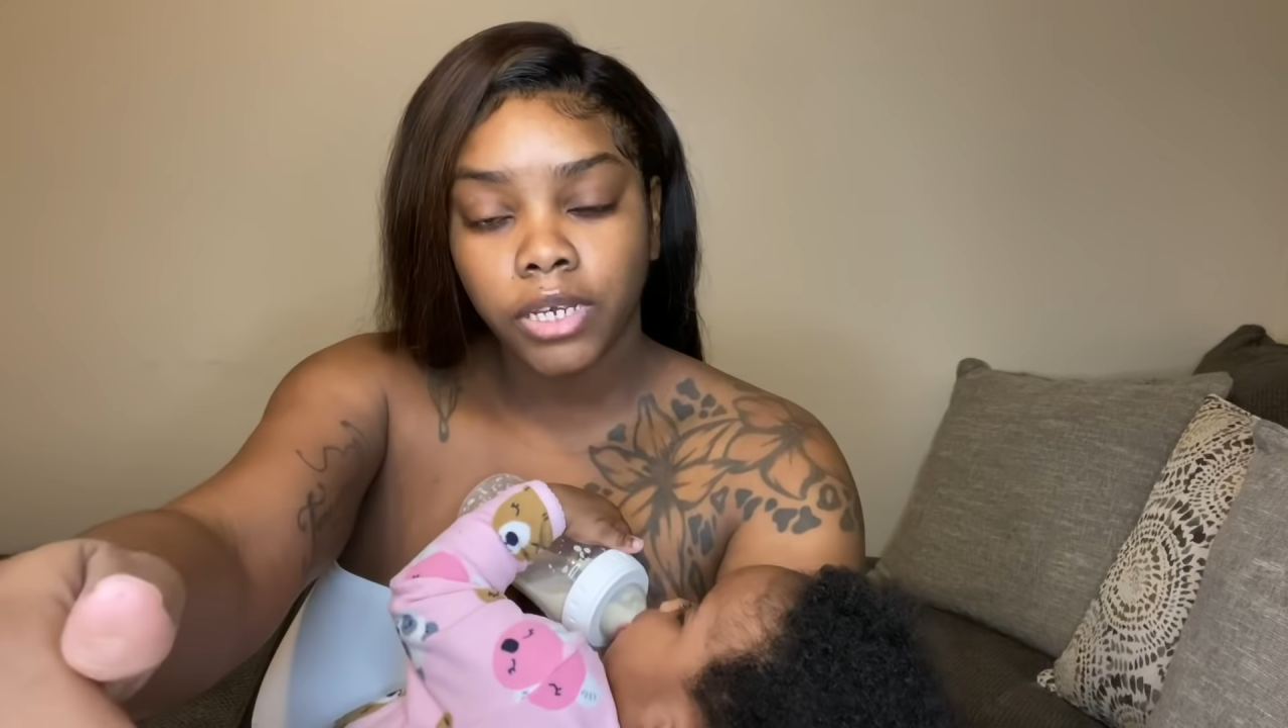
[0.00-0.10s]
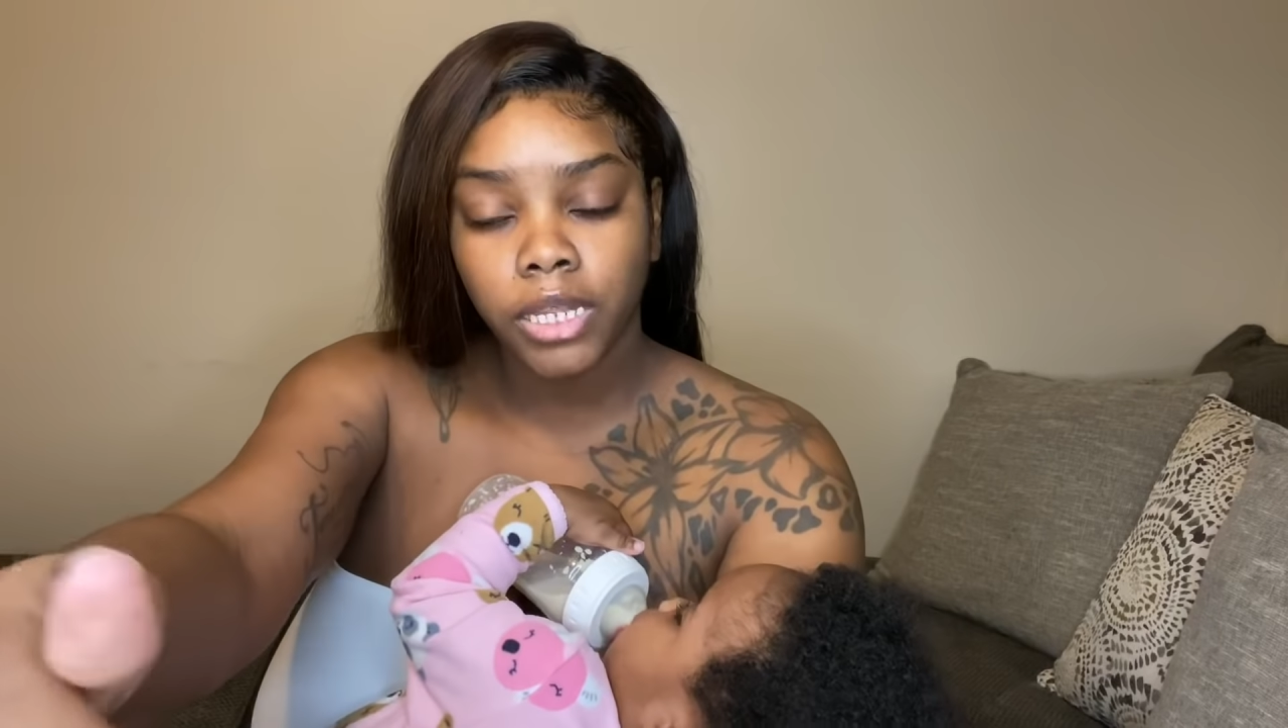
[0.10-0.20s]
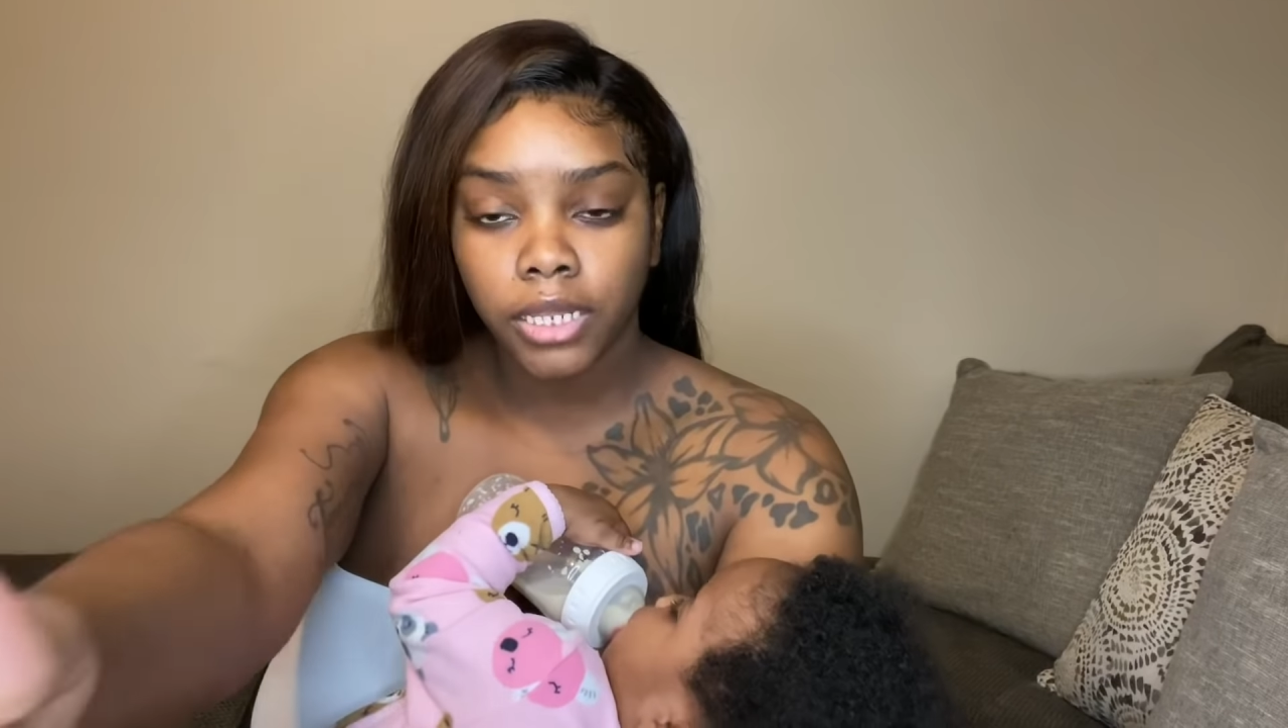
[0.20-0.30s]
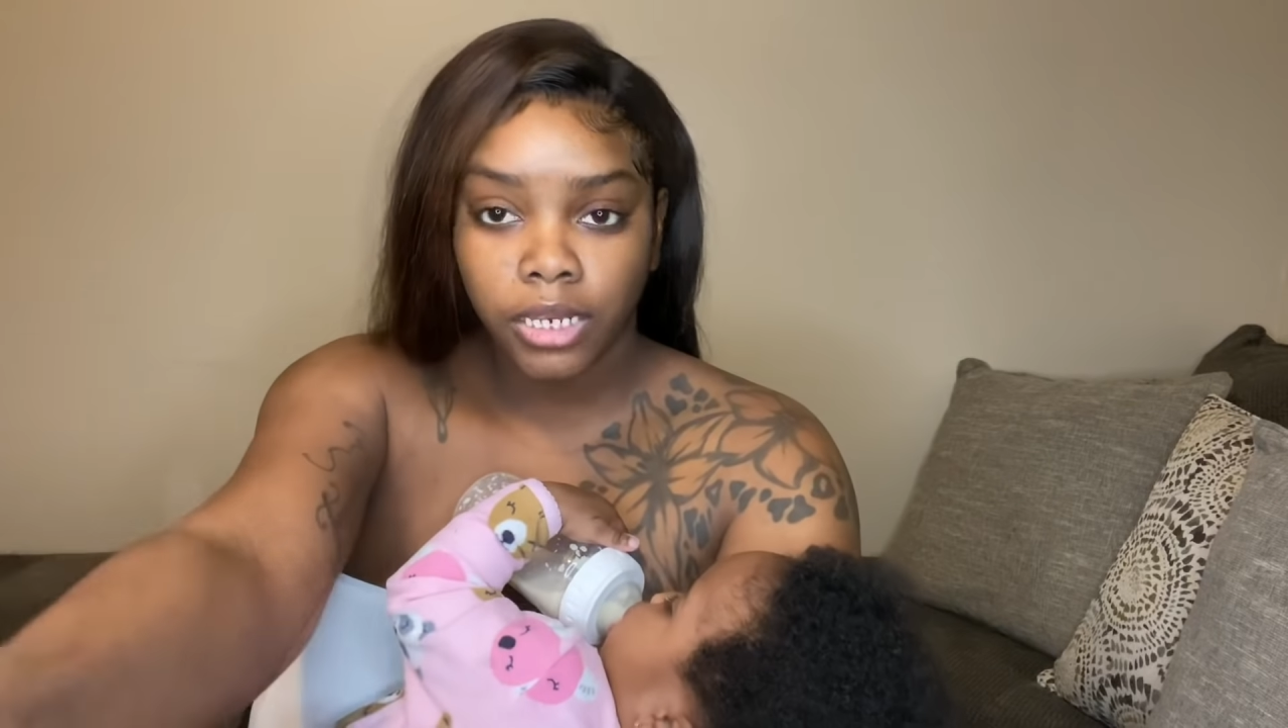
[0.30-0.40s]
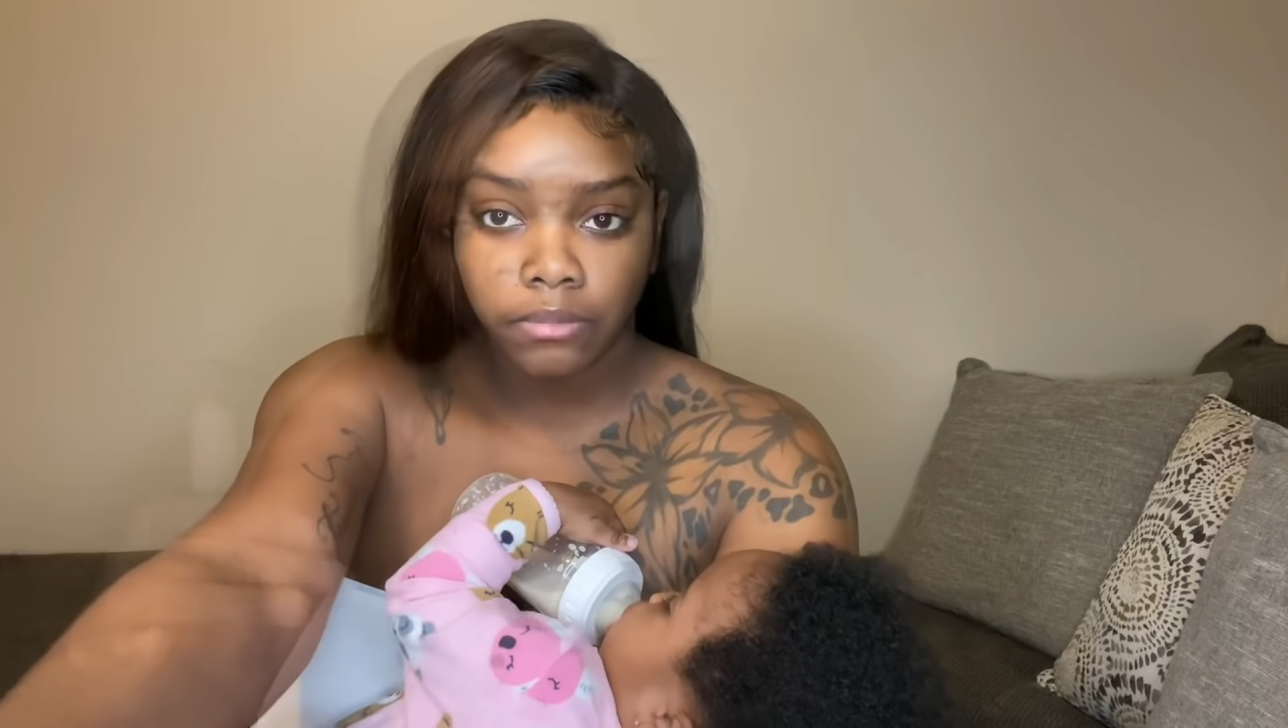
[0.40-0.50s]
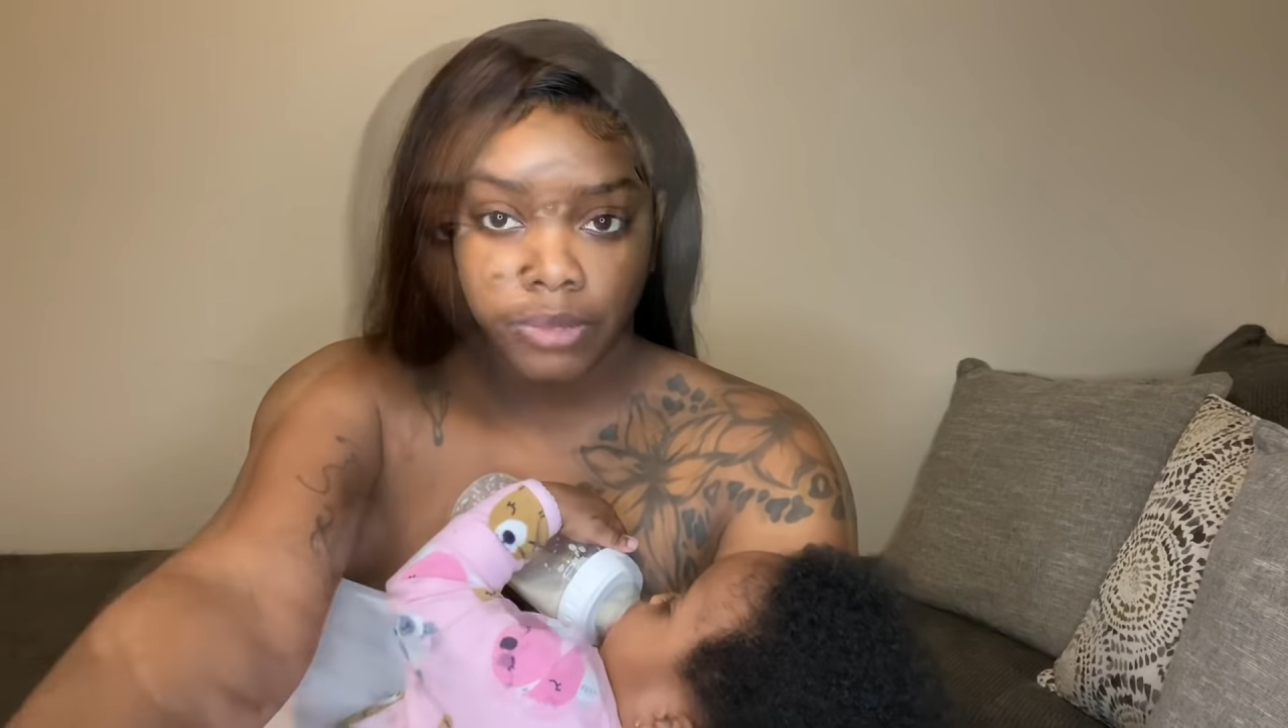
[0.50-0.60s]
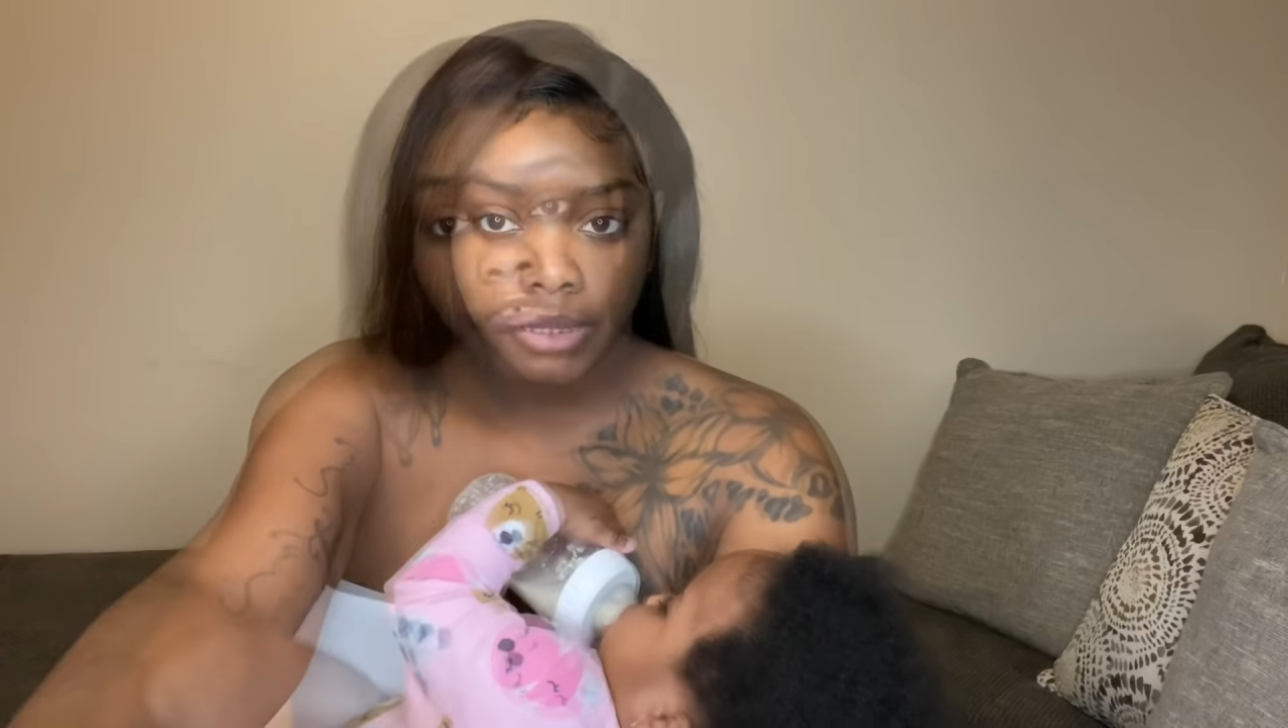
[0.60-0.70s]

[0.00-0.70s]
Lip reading: and then it was in